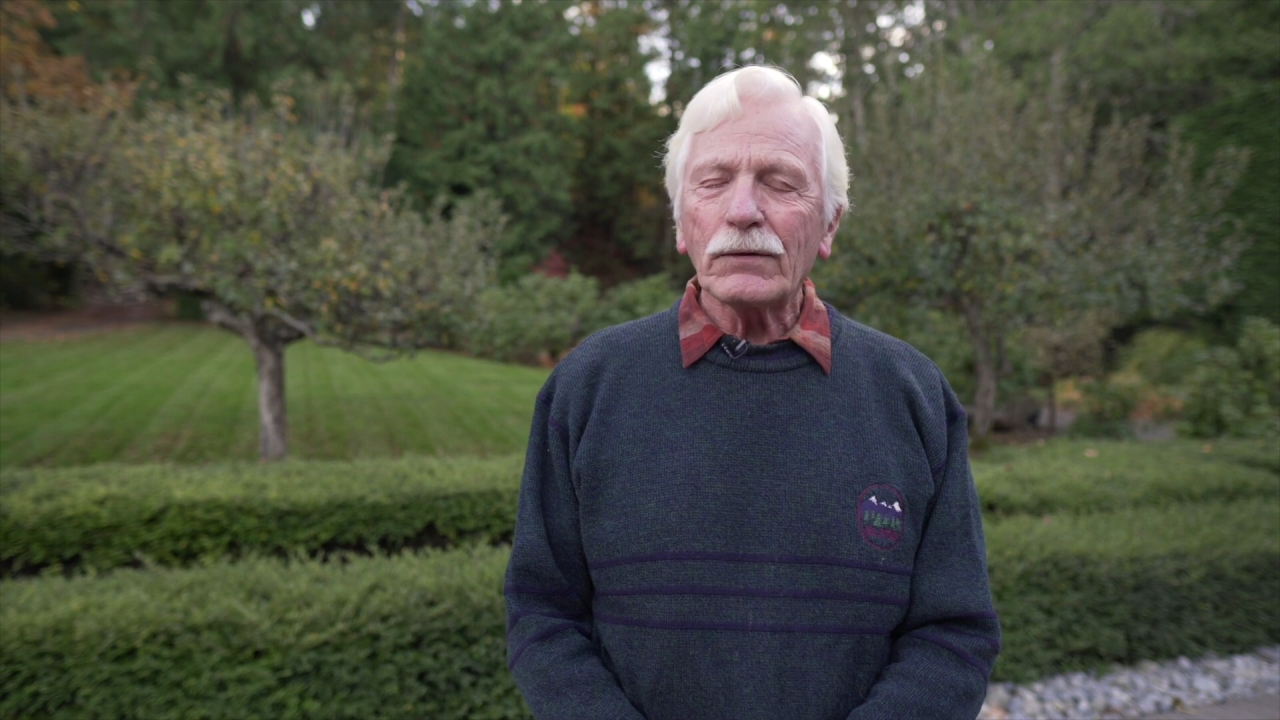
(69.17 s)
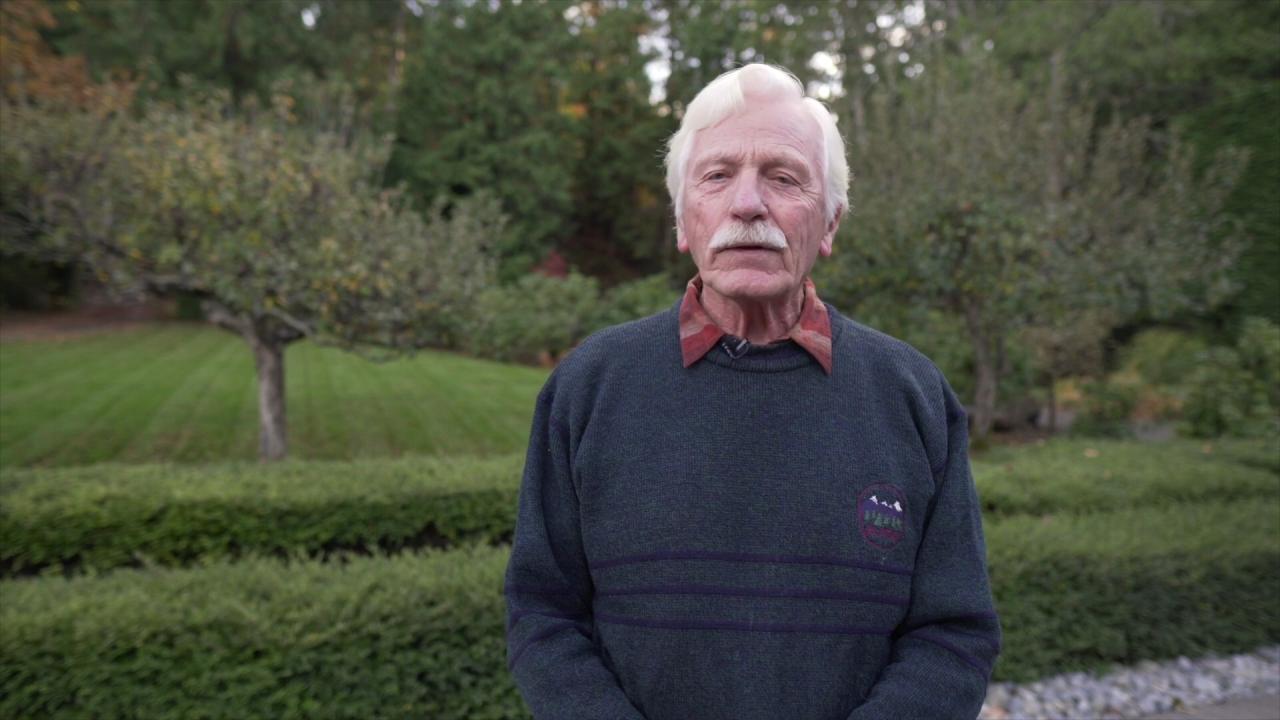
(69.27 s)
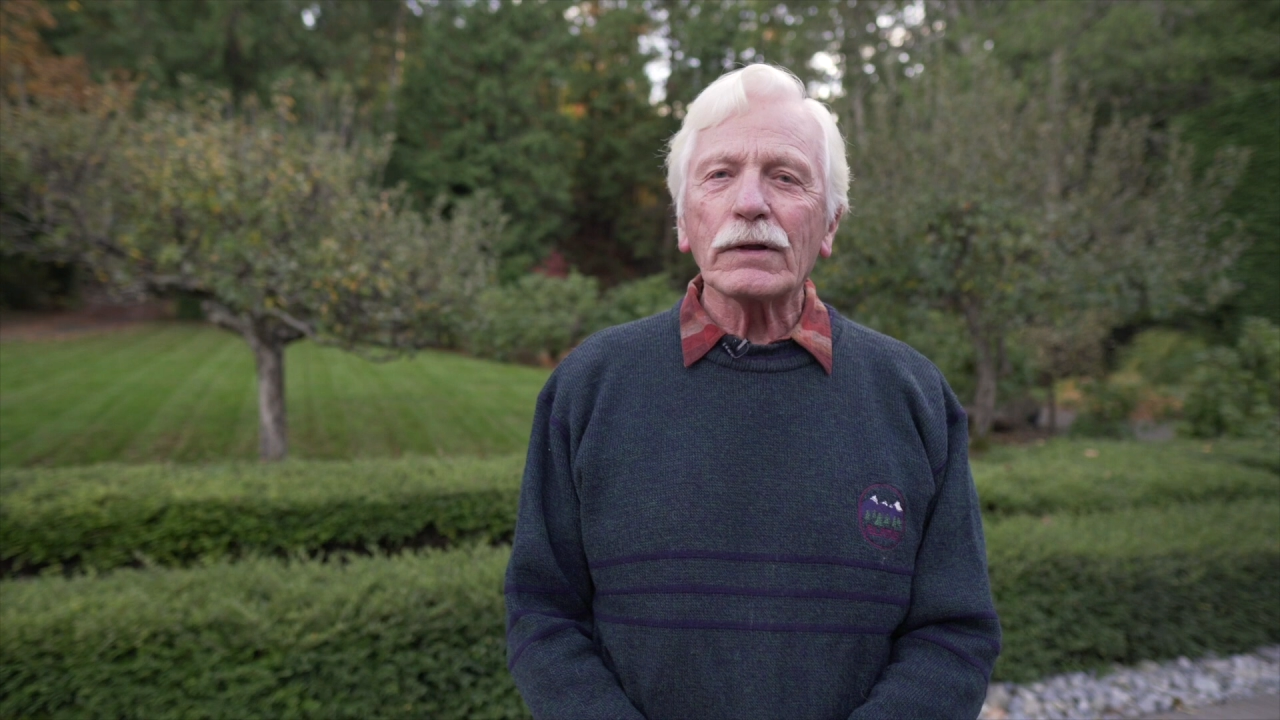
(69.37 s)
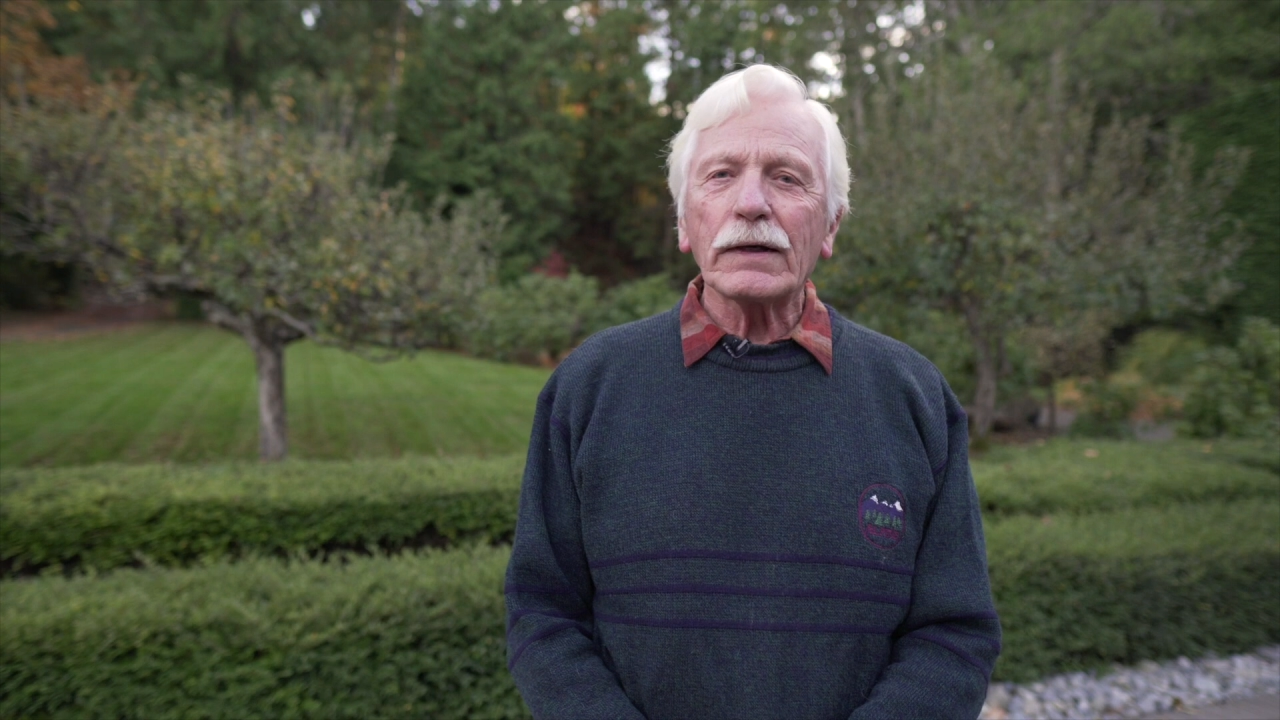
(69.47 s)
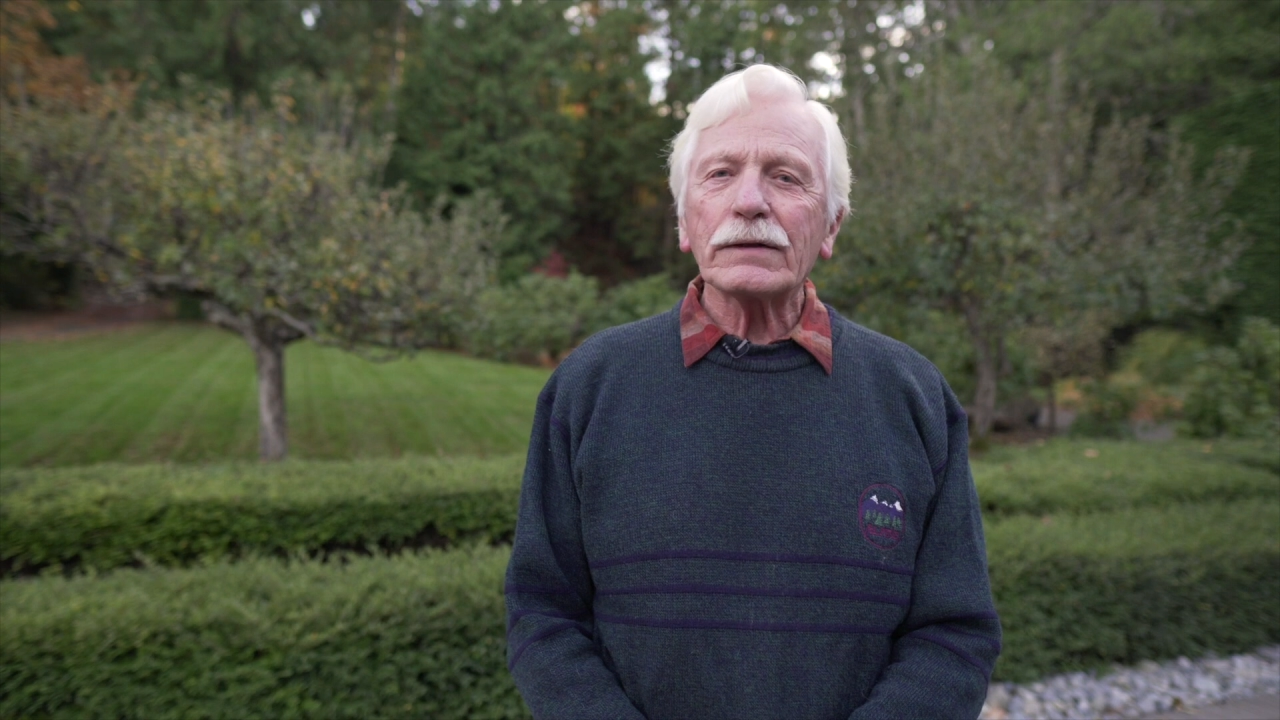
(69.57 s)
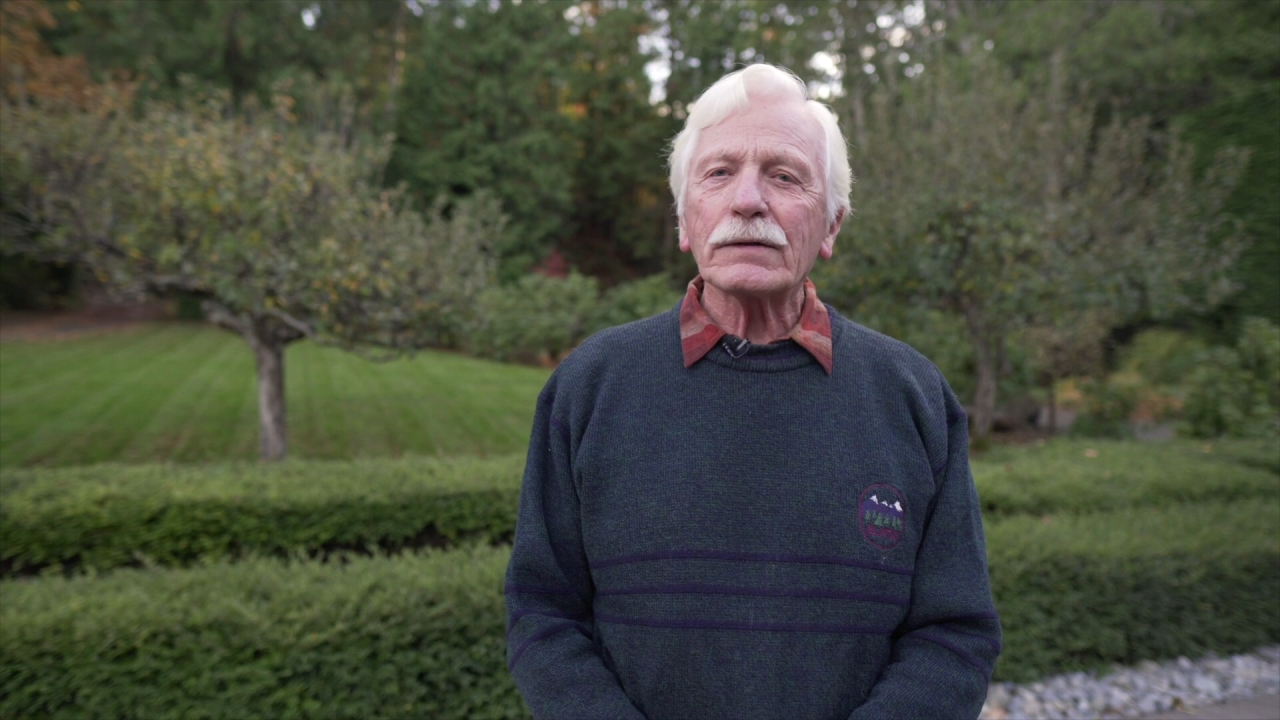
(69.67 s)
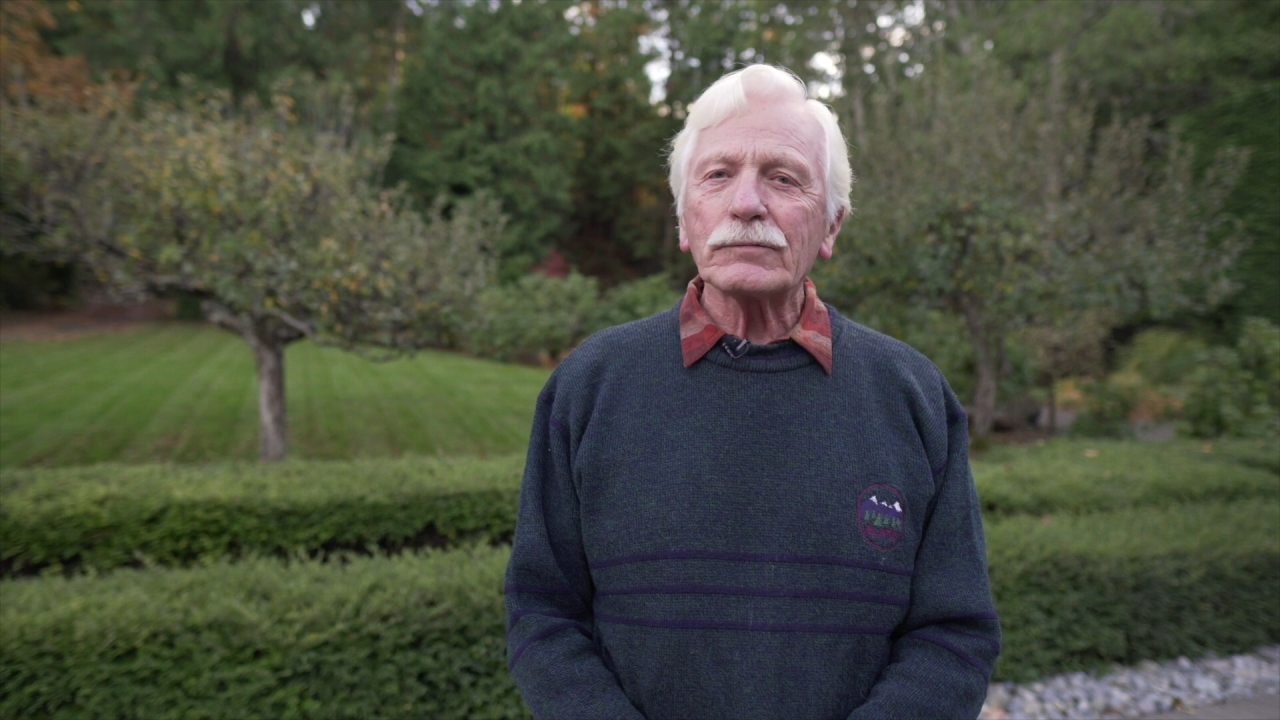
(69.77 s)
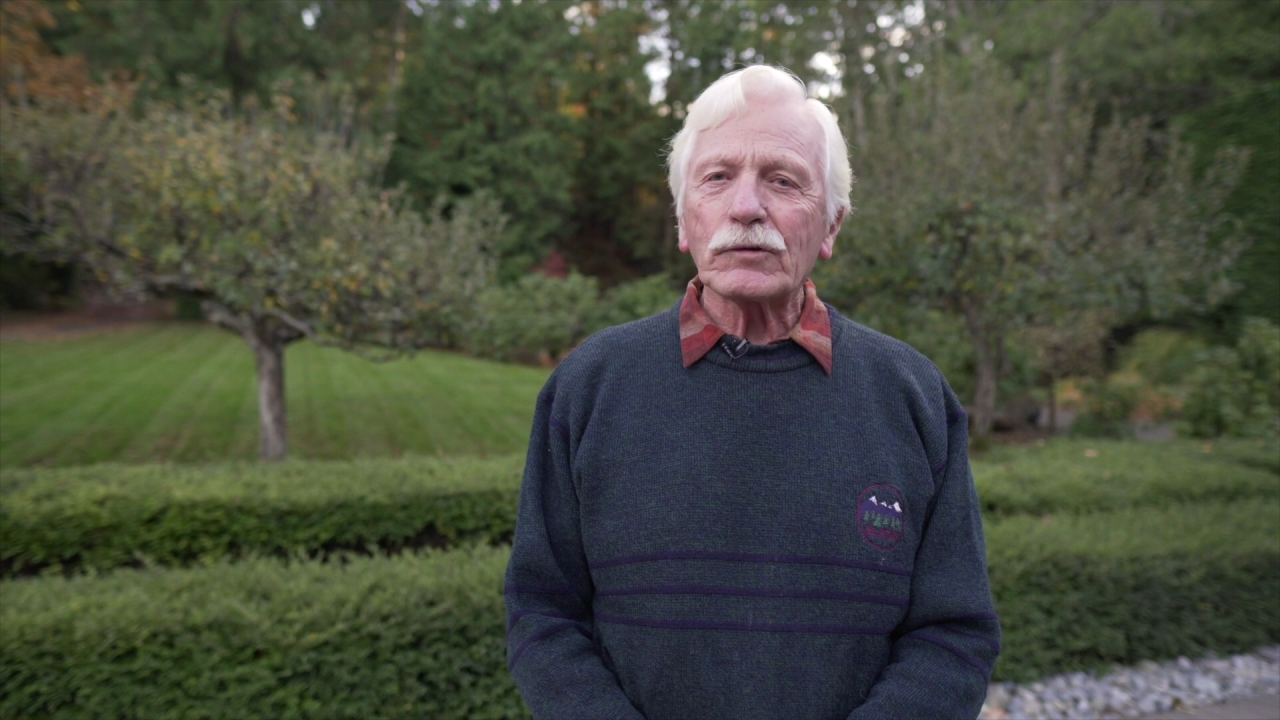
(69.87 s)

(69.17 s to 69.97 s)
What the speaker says: the Light of